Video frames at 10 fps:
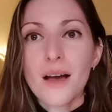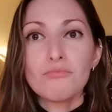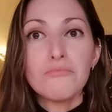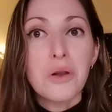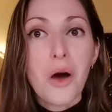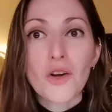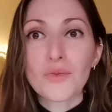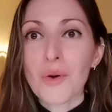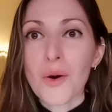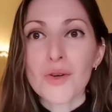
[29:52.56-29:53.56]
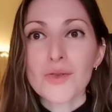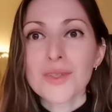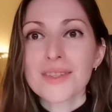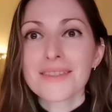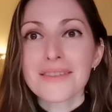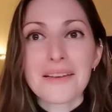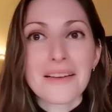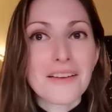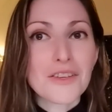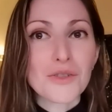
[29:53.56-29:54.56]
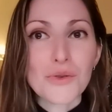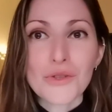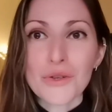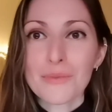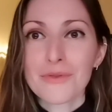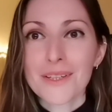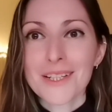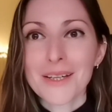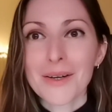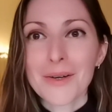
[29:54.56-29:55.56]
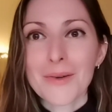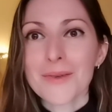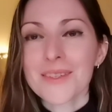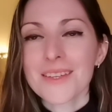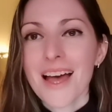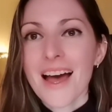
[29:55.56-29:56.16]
blog posts, YouTube videos,